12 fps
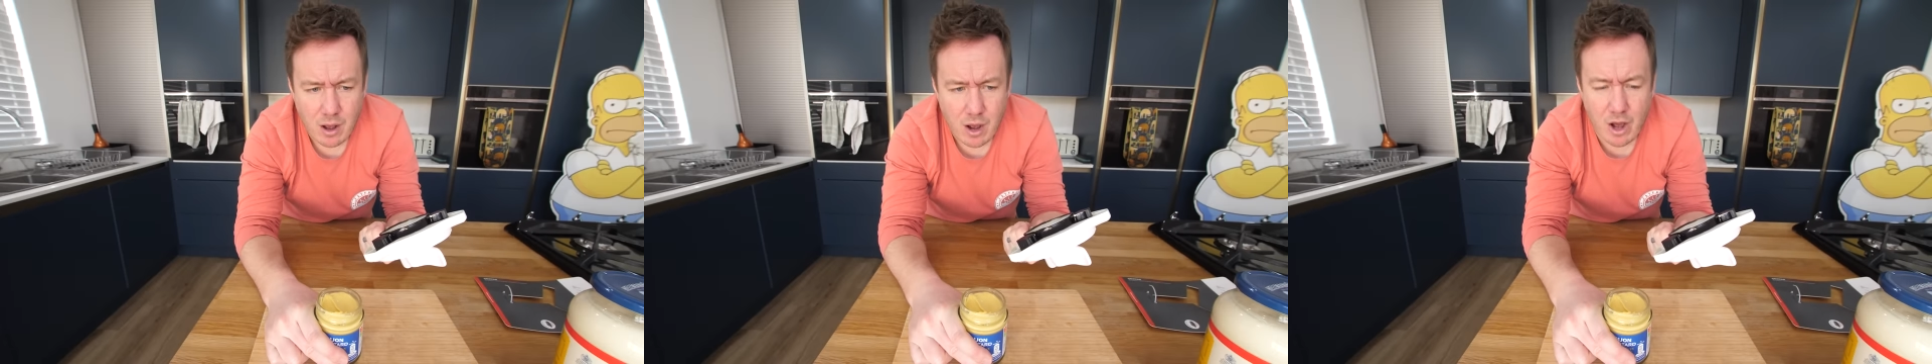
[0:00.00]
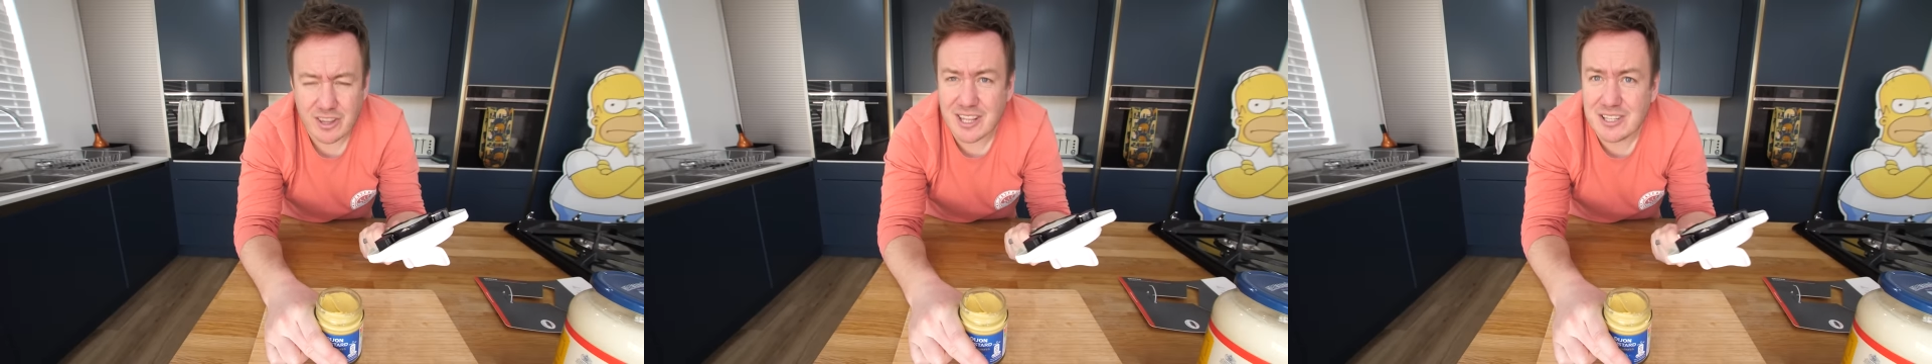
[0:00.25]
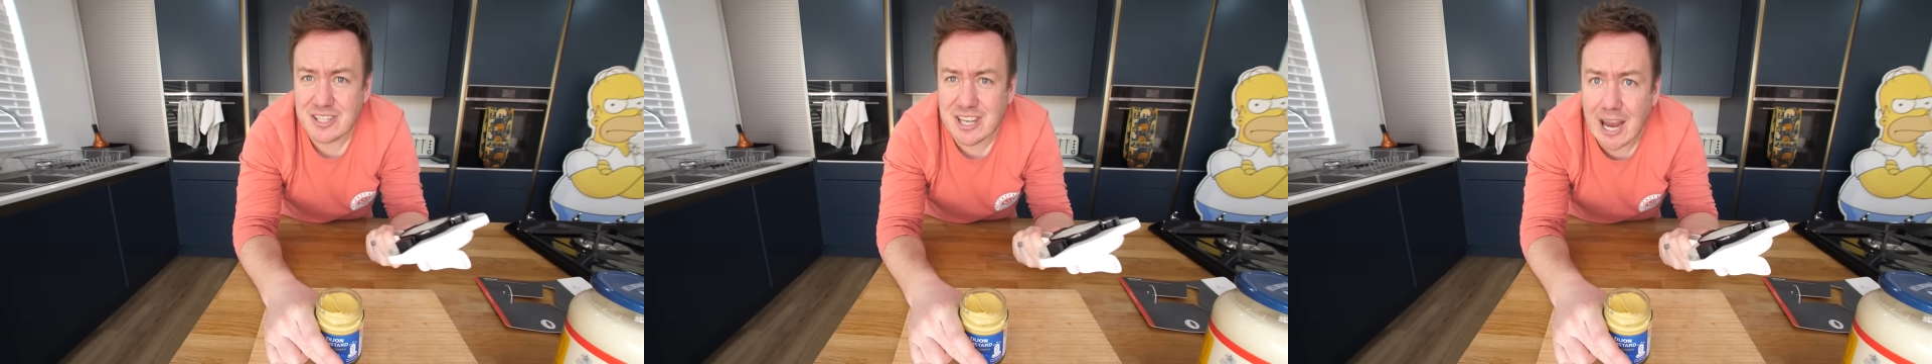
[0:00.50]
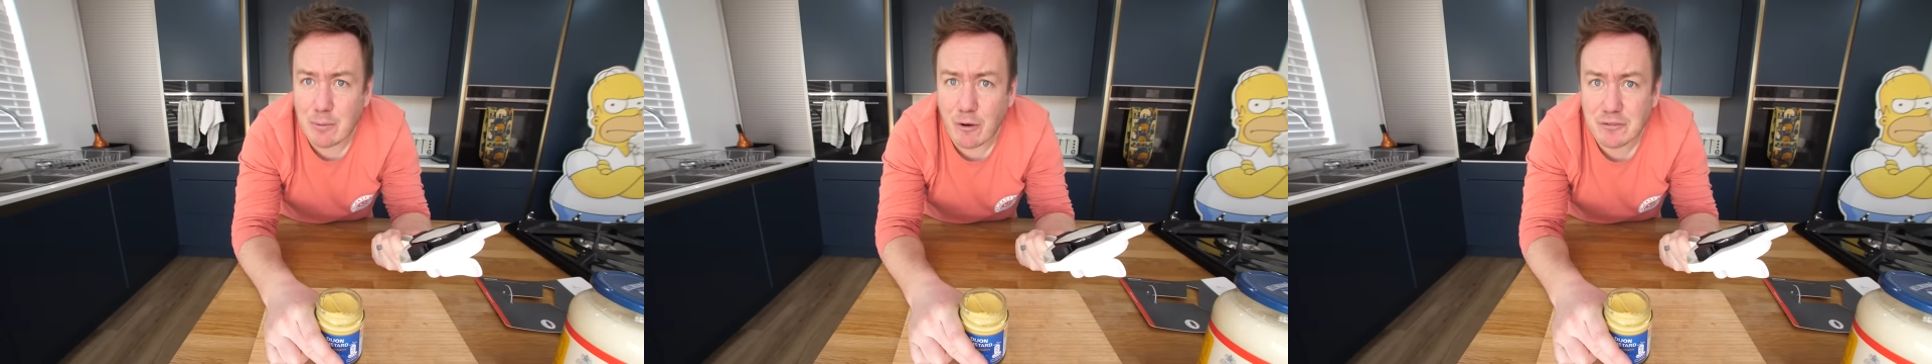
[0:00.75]
oh that just
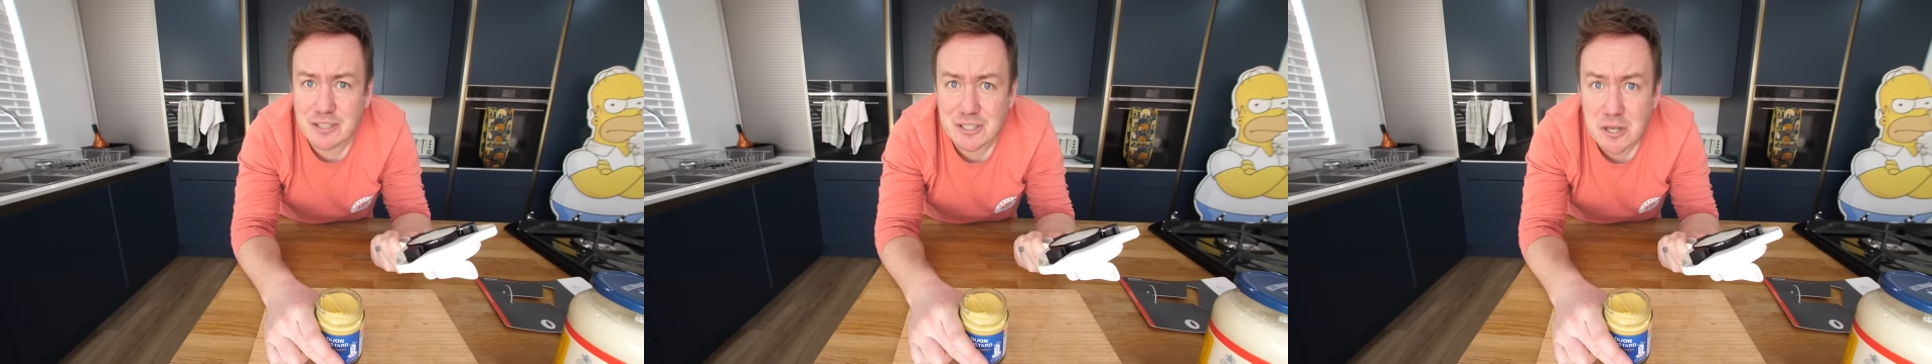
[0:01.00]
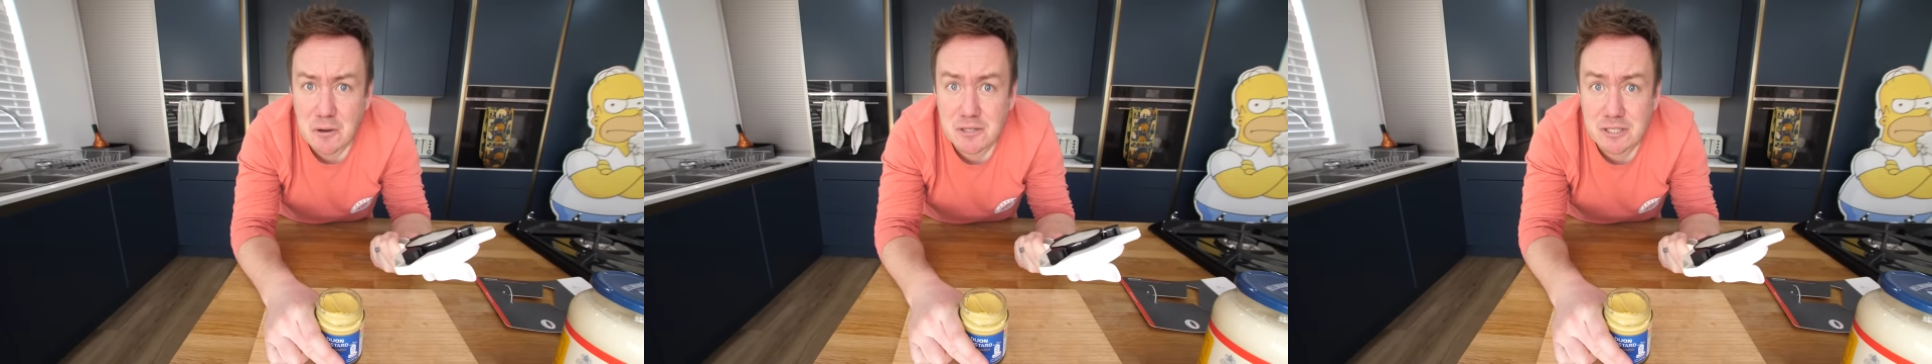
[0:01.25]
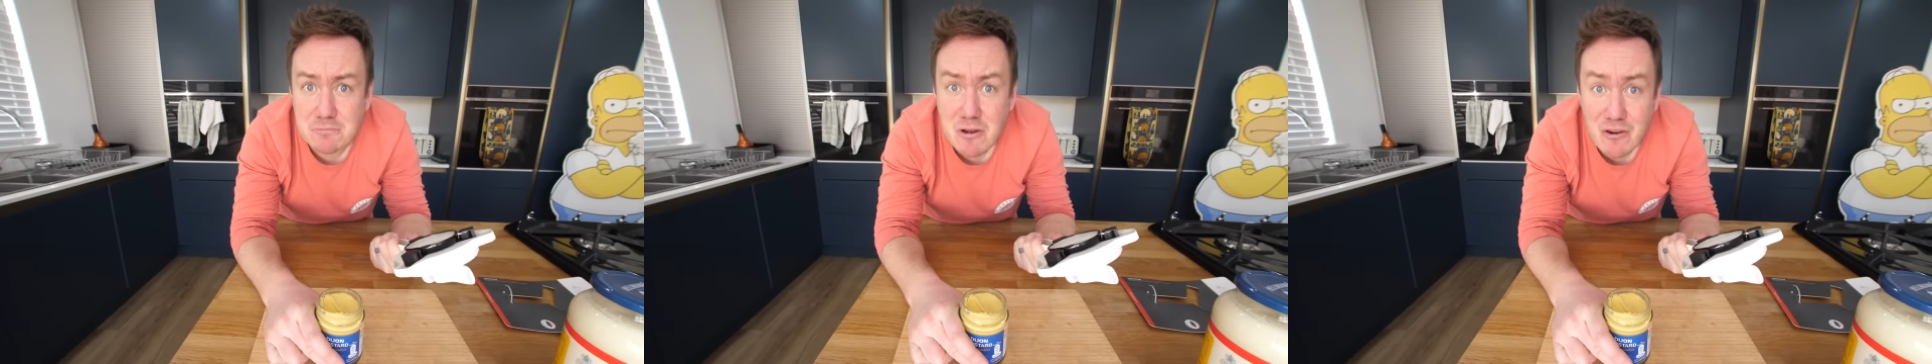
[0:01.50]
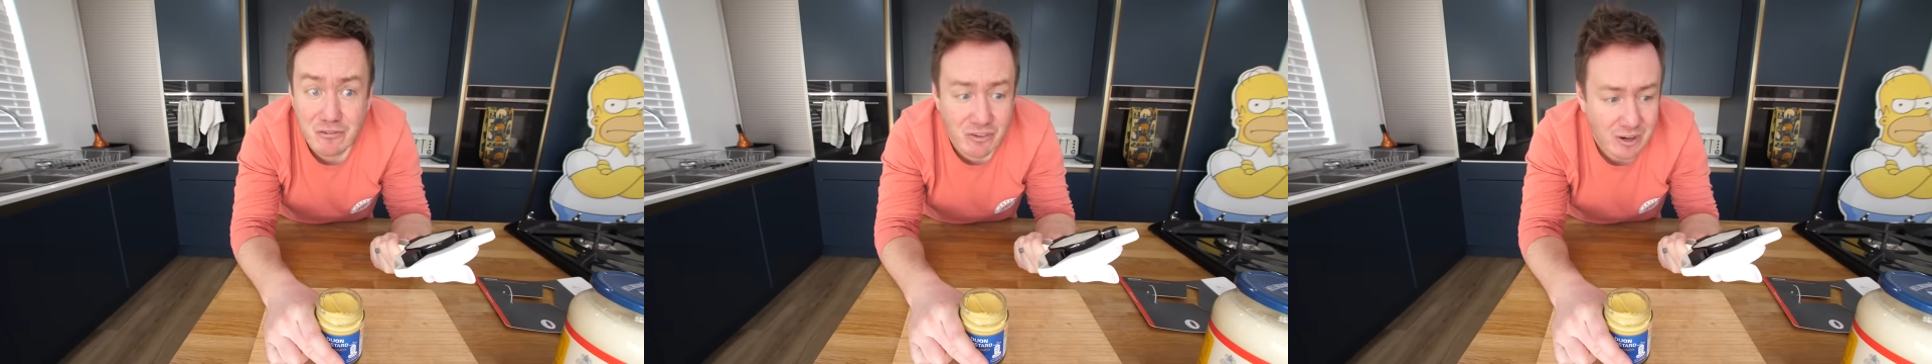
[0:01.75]
came off so
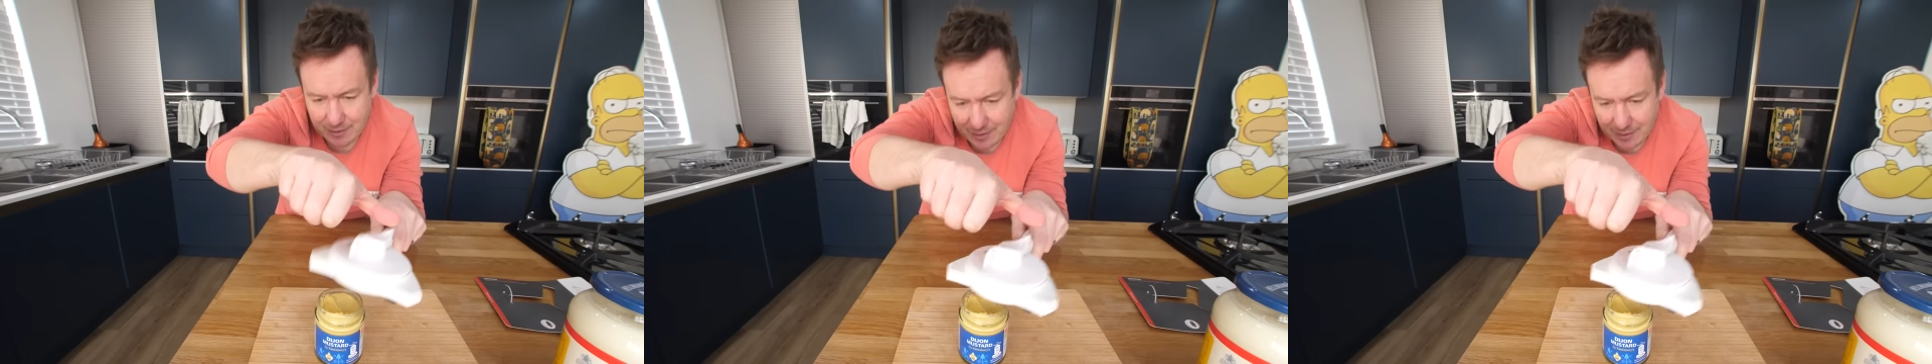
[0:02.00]
smooth,